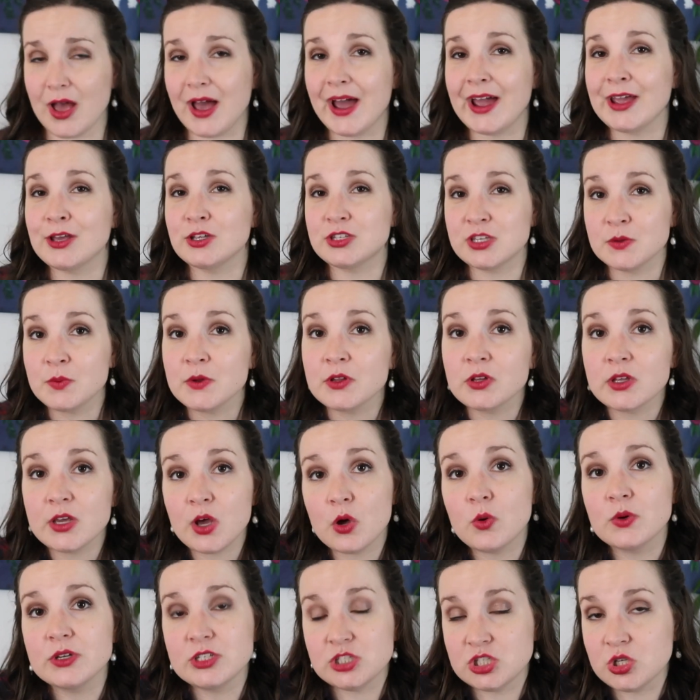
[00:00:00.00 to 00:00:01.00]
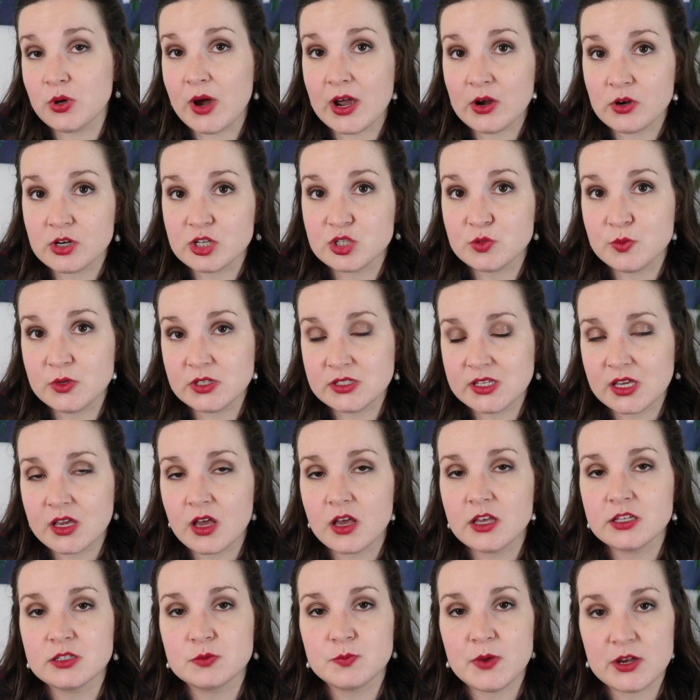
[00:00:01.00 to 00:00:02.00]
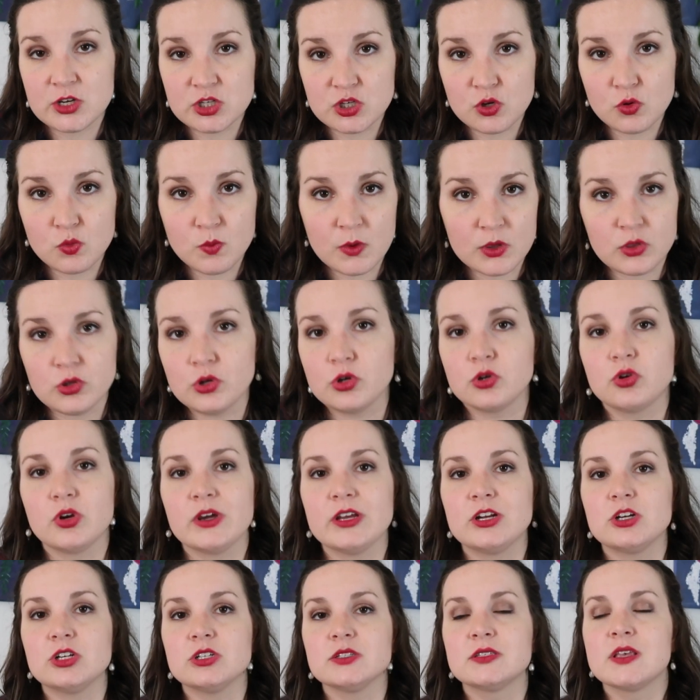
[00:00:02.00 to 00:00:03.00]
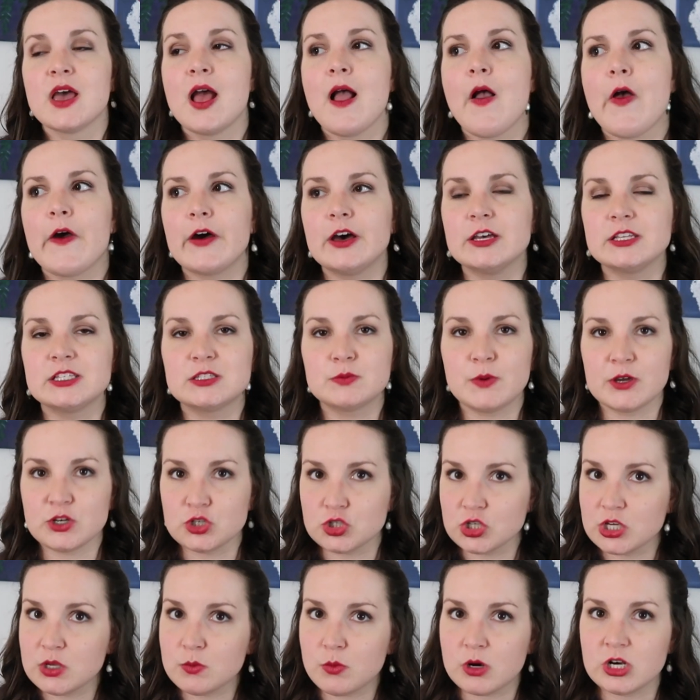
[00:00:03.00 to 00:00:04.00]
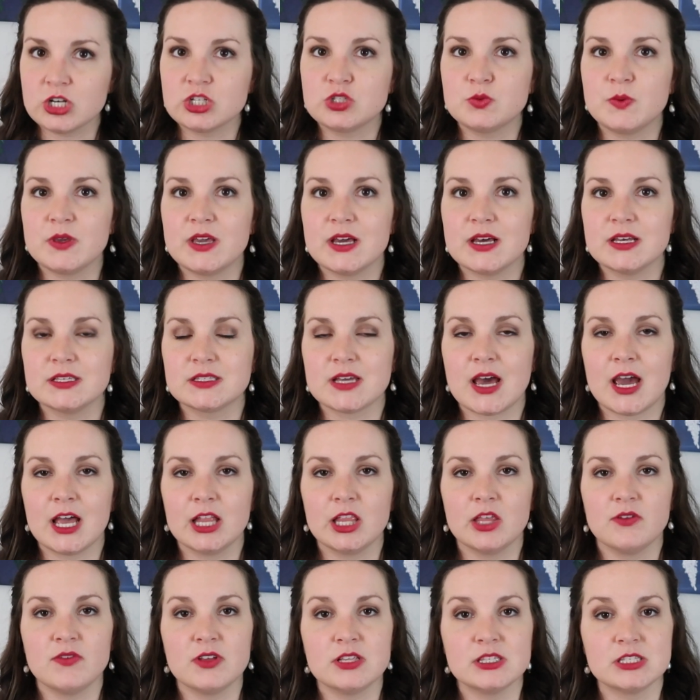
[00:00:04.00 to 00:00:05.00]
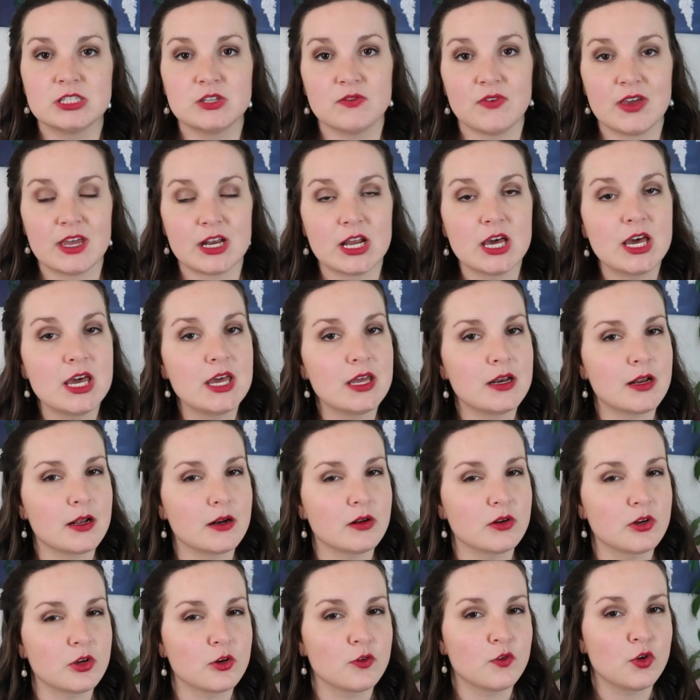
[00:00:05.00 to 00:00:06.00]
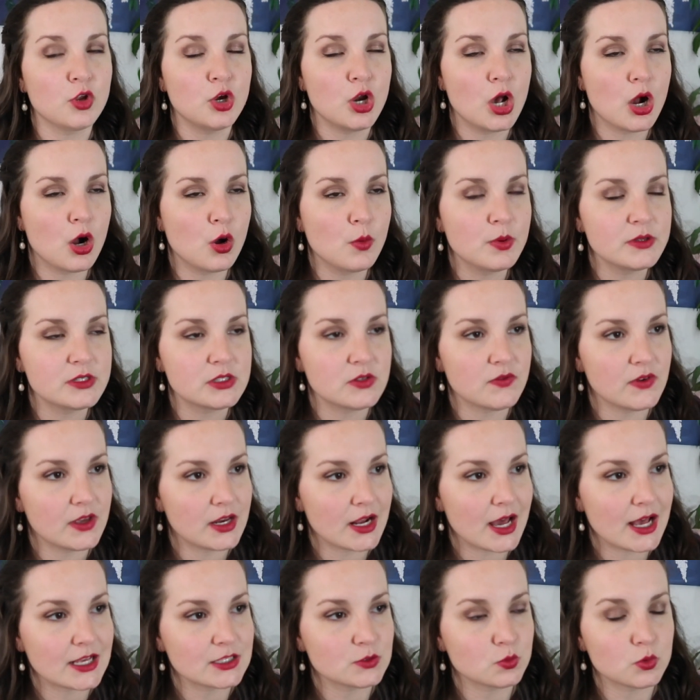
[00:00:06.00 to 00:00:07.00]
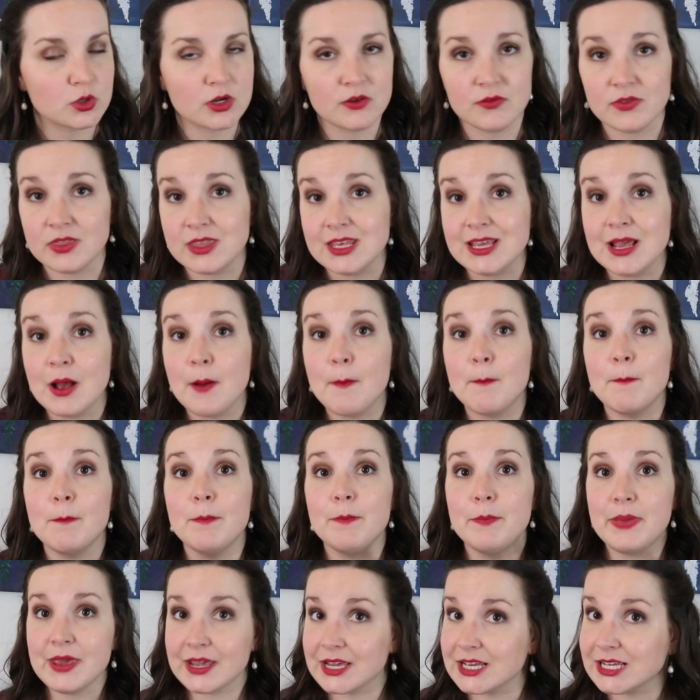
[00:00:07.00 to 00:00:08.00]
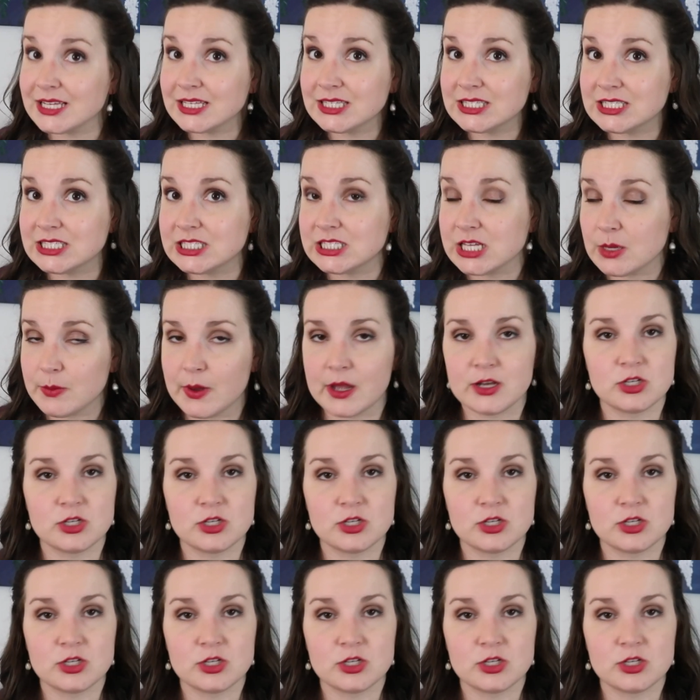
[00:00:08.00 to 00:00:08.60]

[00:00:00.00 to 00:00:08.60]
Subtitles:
I typically always do Irish music, especially with my 3rd graders, especially in March because I live in Savannah, and I don't know if you know, but Savannah has one of the biggest St.